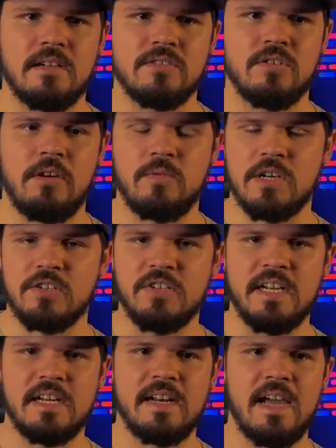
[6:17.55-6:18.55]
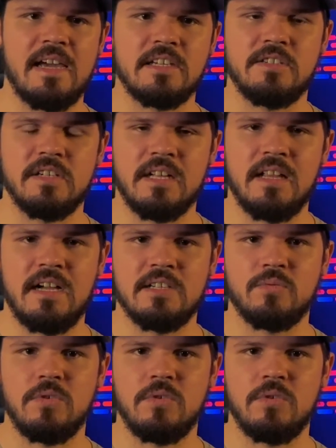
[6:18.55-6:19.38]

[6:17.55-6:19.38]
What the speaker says: So I want to create an Acura class.